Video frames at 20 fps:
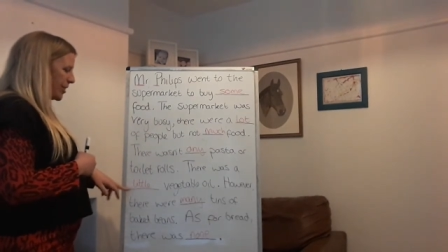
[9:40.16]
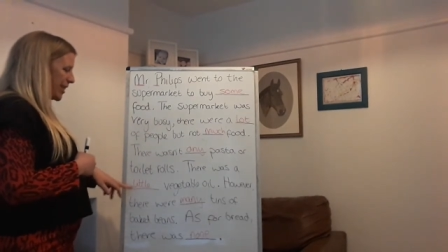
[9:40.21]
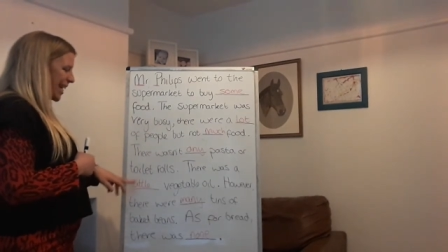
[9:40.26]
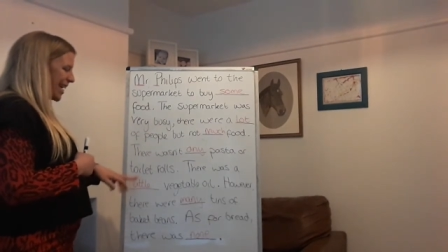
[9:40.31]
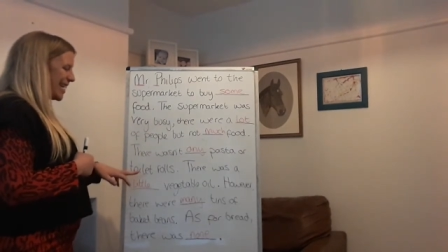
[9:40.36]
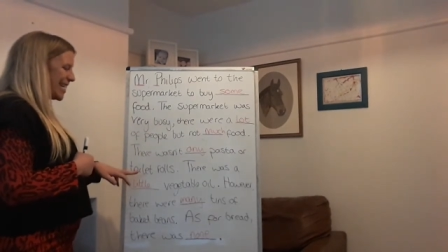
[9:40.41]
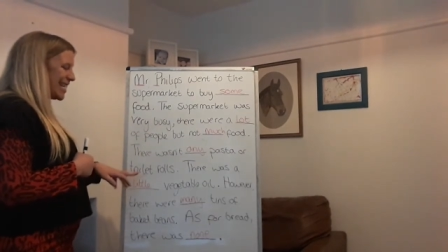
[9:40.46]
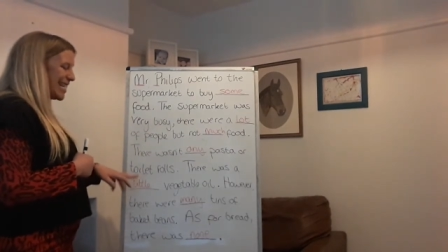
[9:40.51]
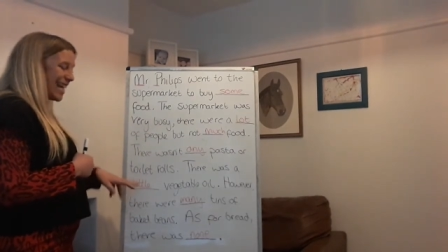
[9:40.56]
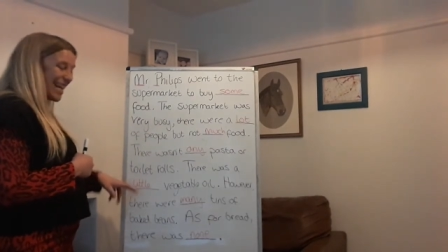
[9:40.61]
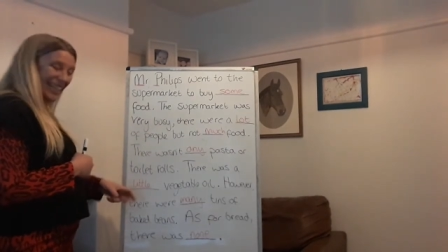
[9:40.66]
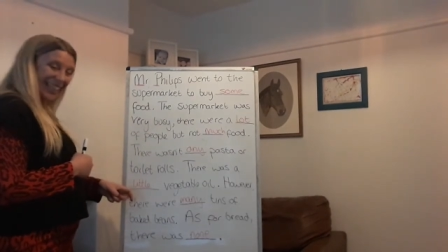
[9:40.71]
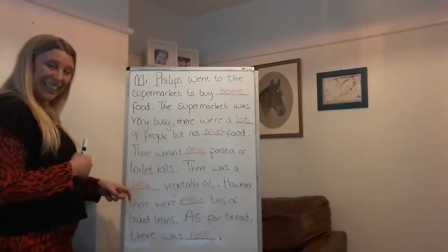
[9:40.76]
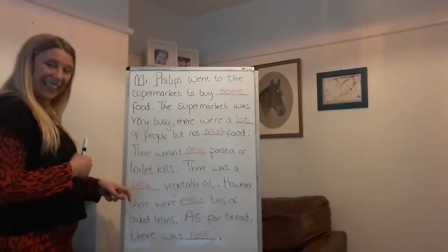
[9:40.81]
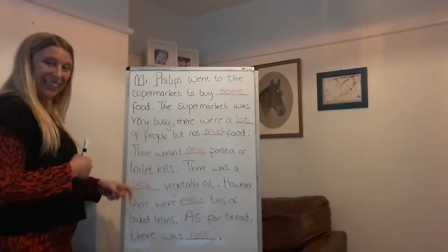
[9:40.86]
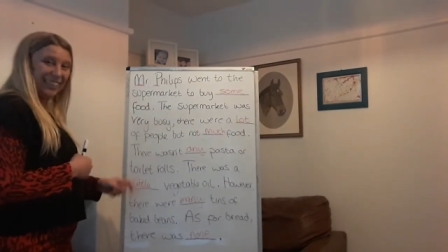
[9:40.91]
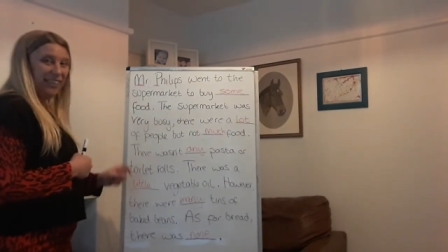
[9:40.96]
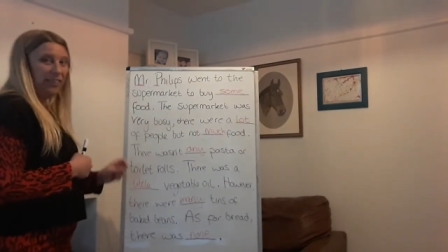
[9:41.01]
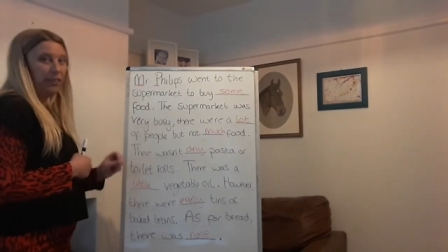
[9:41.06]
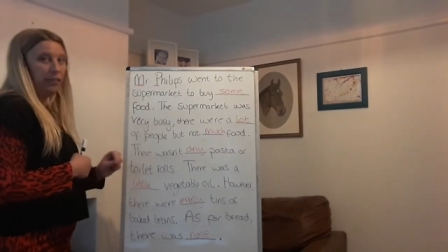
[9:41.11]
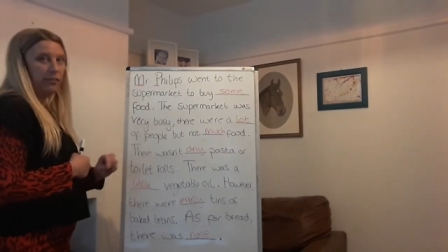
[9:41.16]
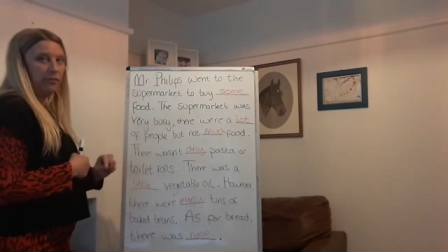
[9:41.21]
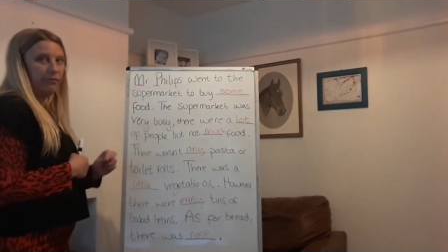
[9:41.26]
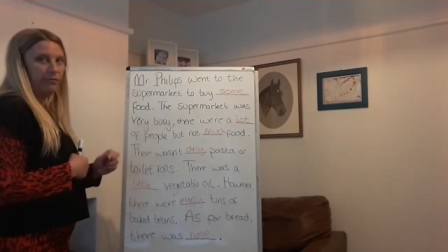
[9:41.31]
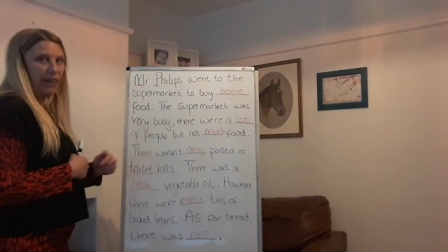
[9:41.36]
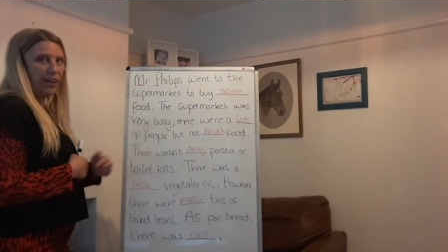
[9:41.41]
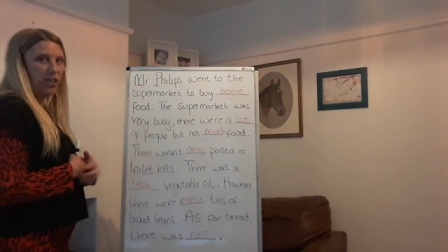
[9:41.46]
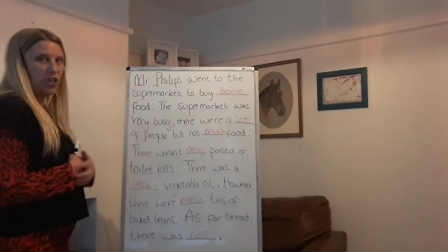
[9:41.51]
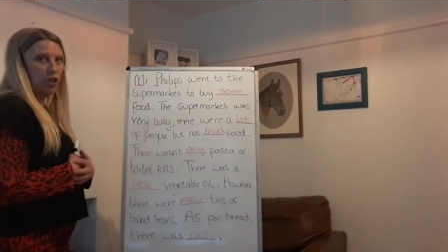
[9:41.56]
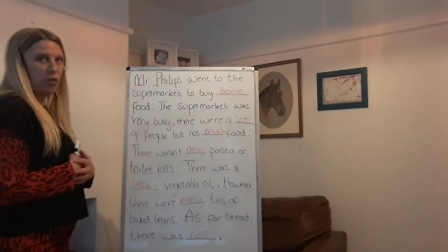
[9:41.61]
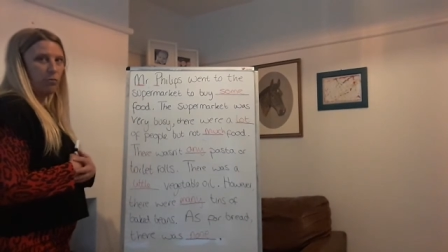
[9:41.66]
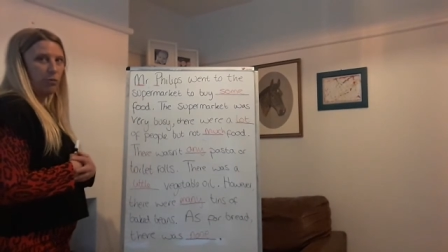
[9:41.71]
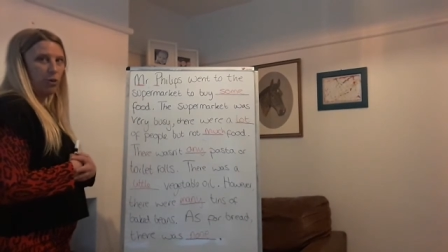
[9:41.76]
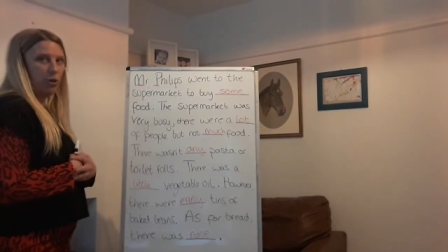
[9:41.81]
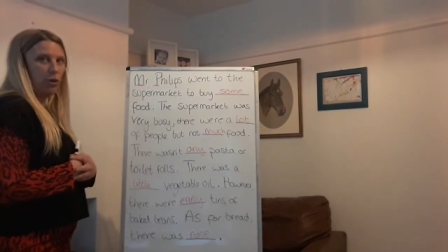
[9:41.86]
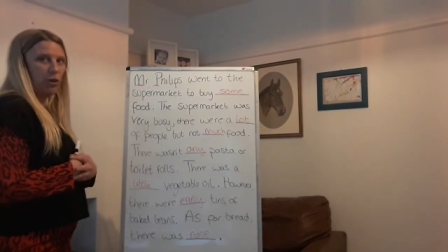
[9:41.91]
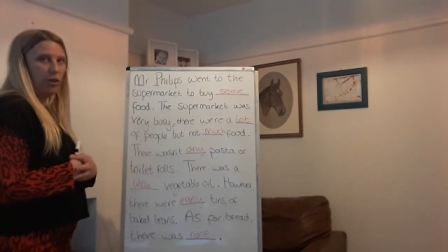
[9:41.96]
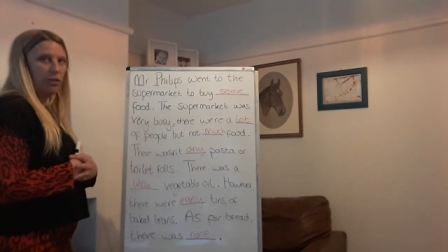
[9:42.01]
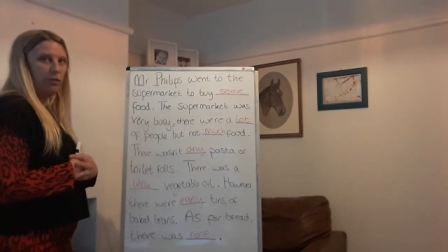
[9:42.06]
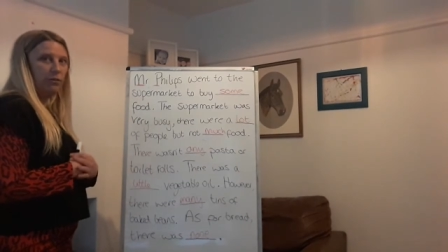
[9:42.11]
a little vegetable
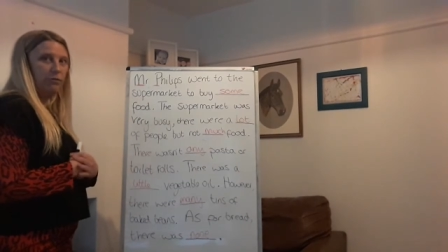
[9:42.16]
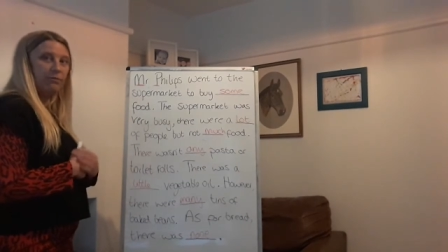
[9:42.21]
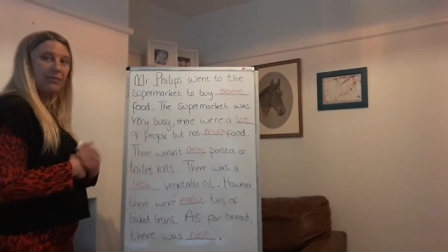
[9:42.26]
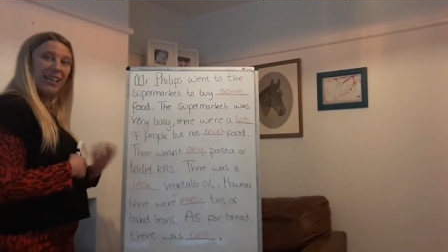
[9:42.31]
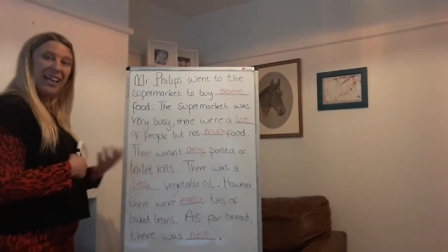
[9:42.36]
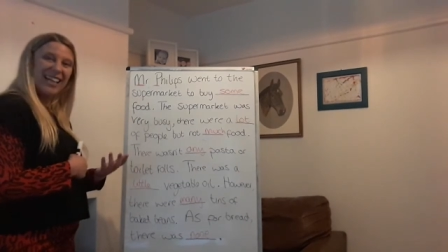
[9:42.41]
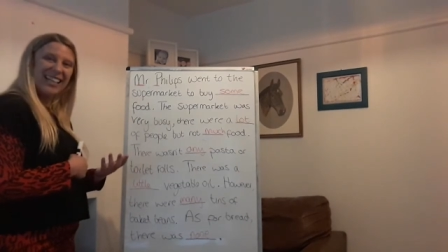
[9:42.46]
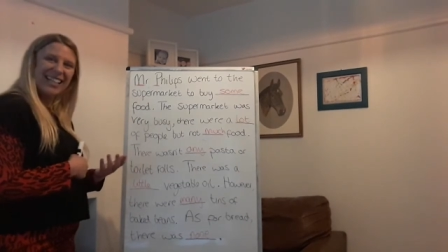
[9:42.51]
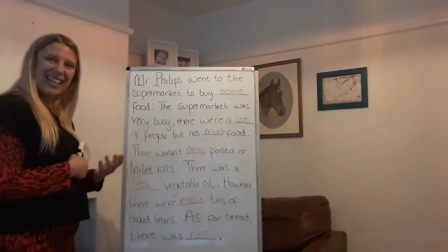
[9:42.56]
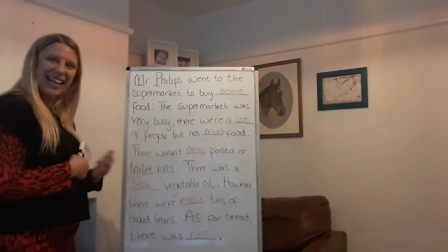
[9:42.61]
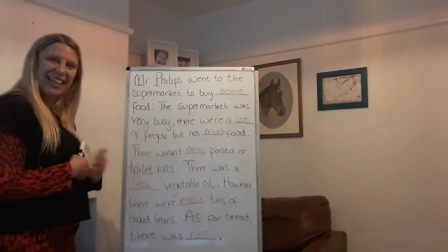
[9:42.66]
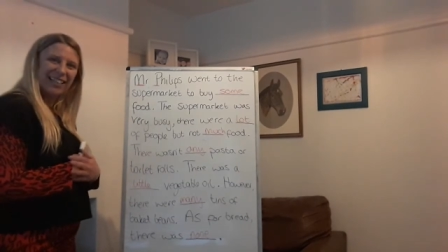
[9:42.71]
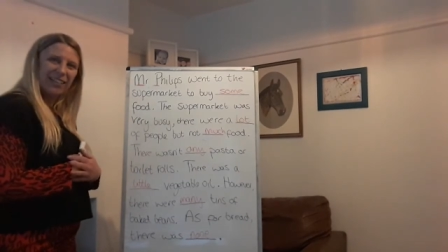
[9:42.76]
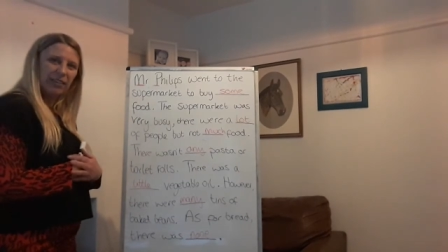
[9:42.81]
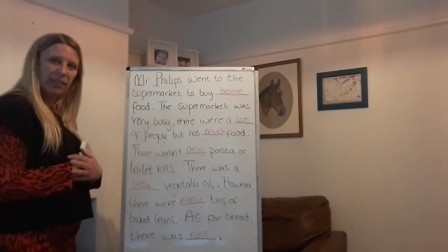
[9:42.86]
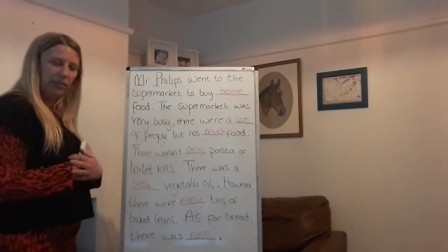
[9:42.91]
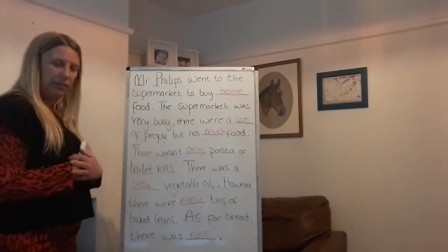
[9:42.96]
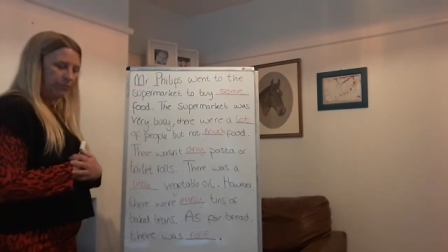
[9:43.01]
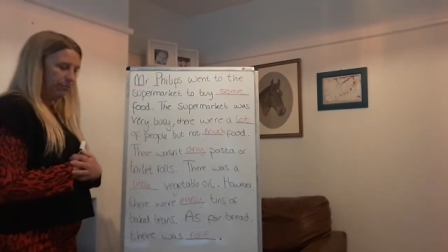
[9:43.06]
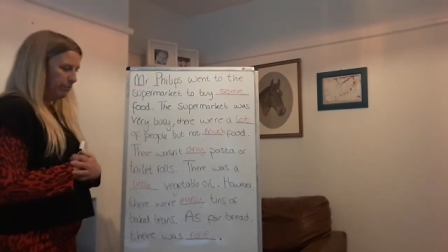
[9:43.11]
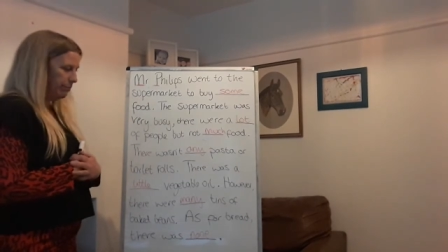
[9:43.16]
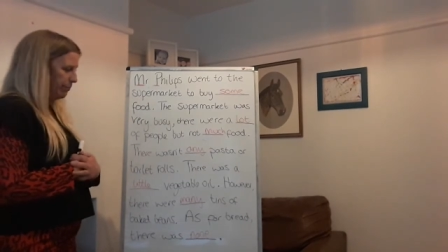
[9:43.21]
oil, a little.